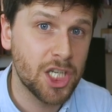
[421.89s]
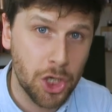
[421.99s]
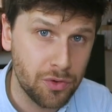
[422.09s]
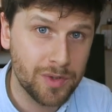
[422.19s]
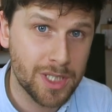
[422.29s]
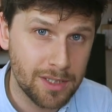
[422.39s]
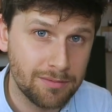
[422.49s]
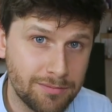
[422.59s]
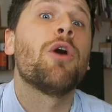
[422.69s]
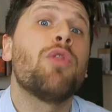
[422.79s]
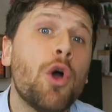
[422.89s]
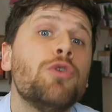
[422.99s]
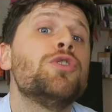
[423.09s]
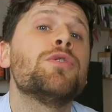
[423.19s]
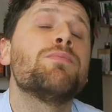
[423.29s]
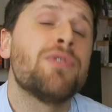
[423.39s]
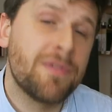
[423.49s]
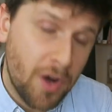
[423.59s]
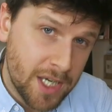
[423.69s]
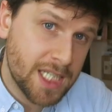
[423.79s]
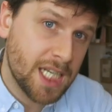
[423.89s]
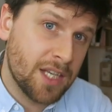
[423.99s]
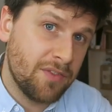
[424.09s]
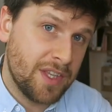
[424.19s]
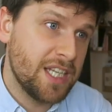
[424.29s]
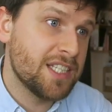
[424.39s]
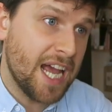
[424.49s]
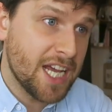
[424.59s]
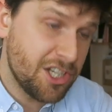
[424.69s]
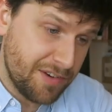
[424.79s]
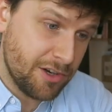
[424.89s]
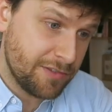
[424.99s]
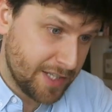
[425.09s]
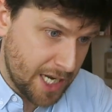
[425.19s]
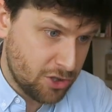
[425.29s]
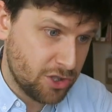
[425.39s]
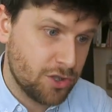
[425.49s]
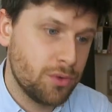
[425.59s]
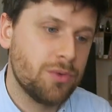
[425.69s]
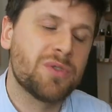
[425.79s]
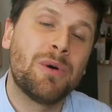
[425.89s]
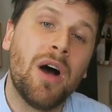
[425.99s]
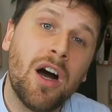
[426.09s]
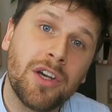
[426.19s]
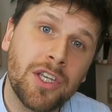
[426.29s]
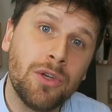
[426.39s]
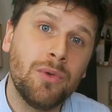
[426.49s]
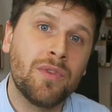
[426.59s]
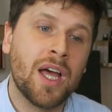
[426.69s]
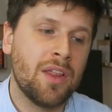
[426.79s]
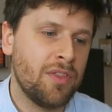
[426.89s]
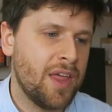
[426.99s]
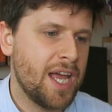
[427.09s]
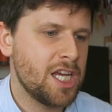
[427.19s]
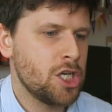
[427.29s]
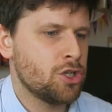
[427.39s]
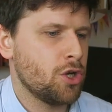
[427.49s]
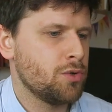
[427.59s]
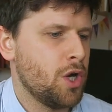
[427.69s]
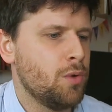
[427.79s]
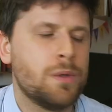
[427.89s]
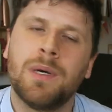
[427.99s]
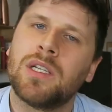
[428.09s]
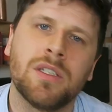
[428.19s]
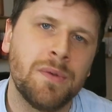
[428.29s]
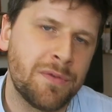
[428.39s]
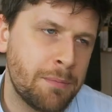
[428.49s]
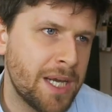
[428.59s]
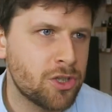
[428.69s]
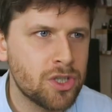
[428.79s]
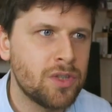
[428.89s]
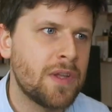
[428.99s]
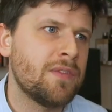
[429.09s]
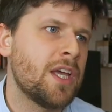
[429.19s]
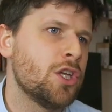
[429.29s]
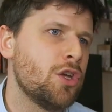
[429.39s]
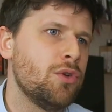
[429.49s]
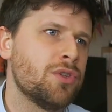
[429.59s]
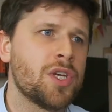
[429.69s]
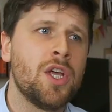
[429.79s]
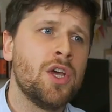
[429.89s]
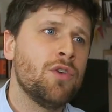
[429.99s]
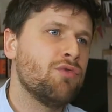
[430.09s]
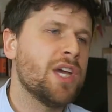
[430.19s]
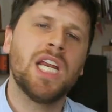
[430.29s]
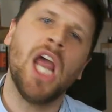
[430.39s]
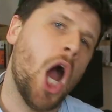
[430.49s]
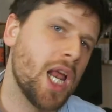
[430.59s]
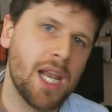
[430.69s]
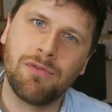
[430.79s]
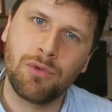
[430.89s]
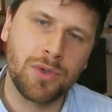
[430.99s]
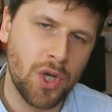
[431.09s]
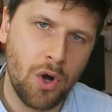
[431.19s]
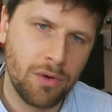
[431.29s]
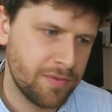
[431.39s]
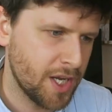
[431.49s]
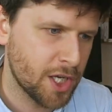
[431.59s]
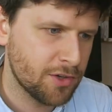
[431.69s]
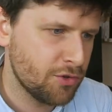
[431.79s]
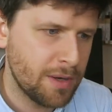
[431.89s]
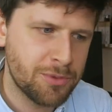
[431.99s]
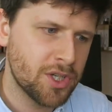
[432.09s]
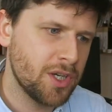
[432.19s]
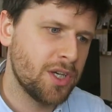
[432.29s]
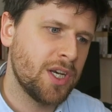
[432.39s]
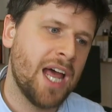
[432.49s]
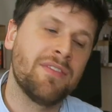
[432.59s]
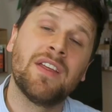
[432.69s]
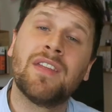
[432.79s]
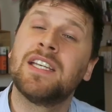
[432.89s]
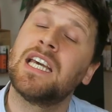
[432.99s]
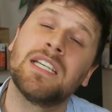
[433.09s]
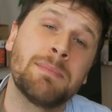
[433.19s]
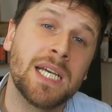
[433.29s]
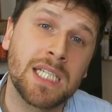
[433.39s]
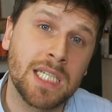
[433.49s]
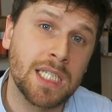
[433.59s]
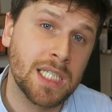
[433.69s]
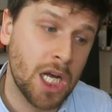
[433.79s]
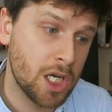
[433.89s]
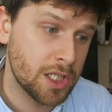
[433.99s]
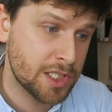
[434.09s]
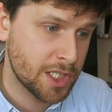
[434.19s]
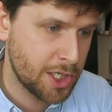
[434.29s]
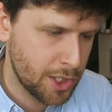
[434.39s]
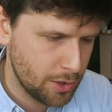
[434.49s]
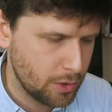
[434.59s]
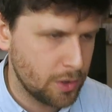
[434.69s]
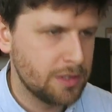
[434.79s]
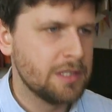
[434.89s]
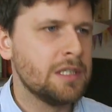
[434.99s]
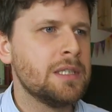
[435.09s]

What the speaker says: to use. Now, those providing these age verification tools will argue that they don't hold personal information, that they use really high levels of encryption, and that their databases are secure.